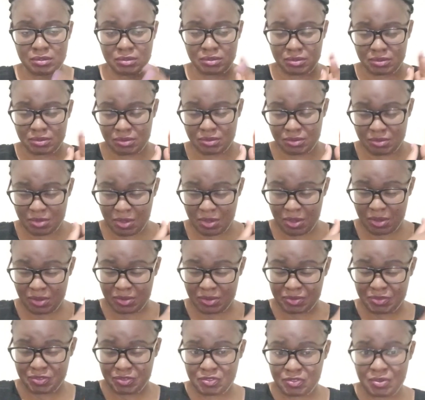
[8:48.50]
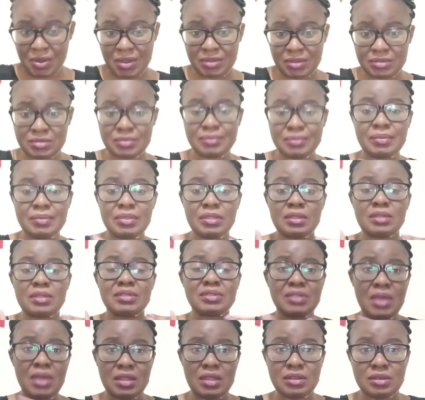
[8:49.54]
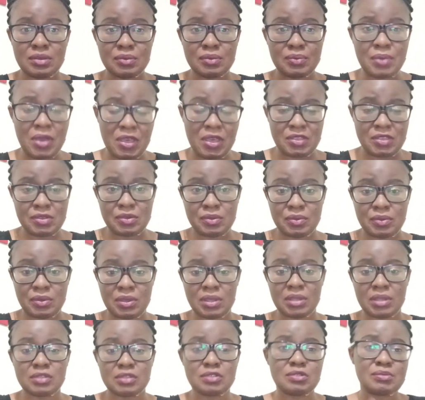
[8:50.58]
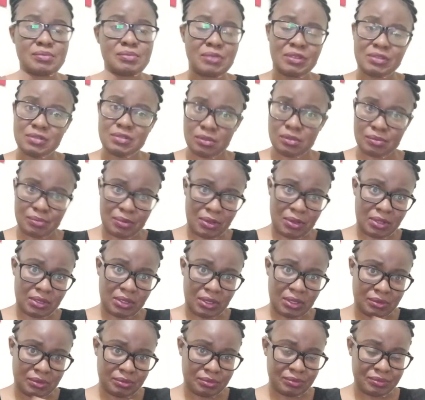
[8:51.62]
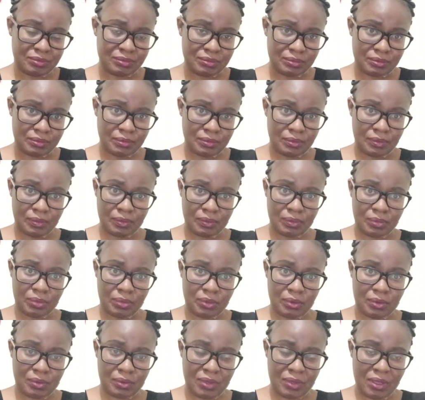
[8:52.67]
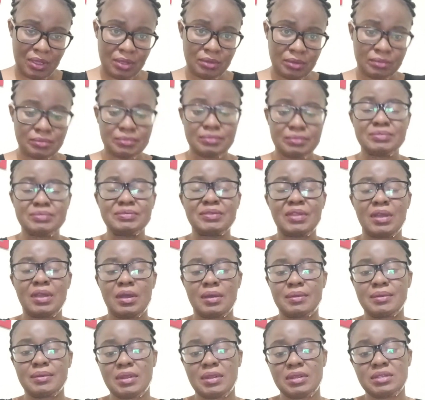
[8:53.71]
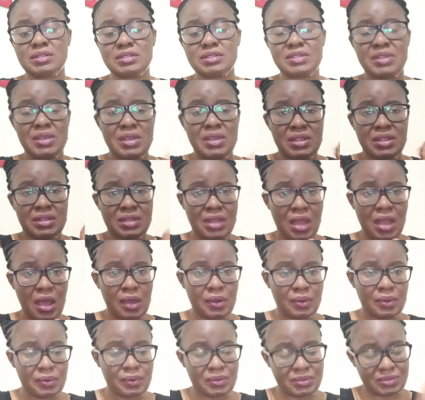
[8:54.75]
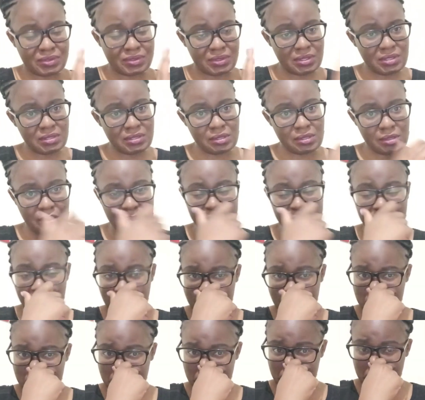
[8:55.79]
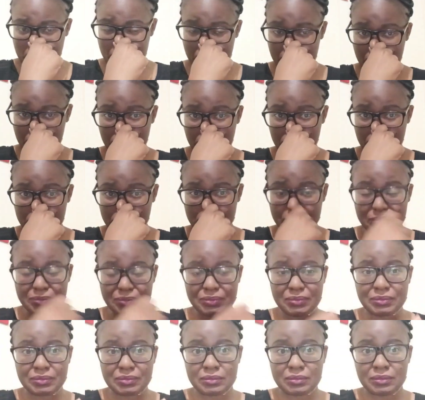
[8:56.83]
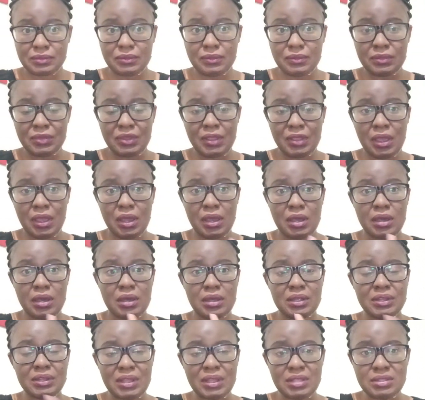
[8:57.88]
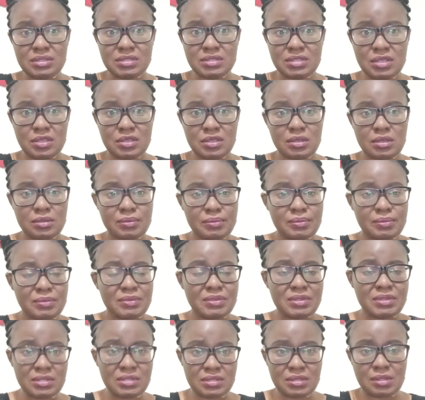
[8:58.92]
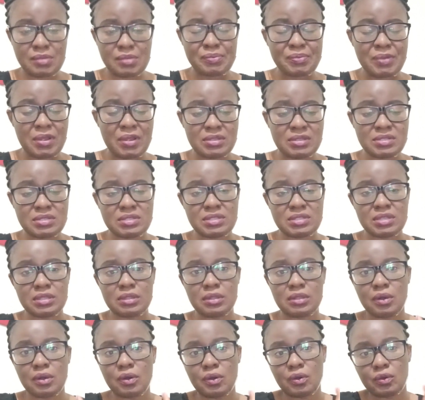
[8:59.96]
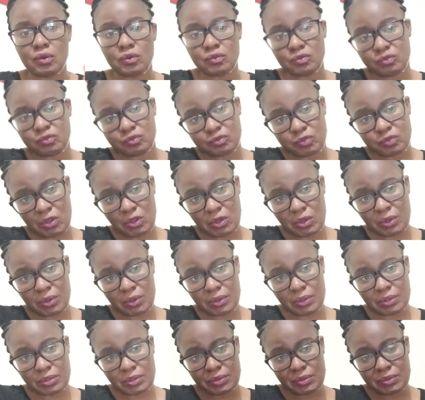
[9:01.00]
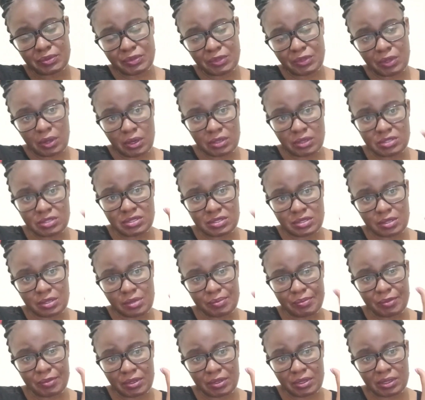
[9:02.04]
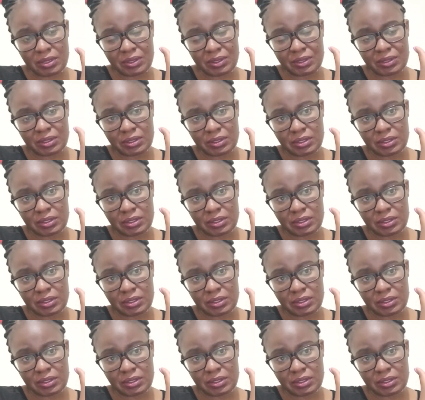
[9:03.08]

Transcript: stress, then where are you going to mental breakdown? Okay? All right. Now, this is the part still, let's say, this is the part still of not sleeping.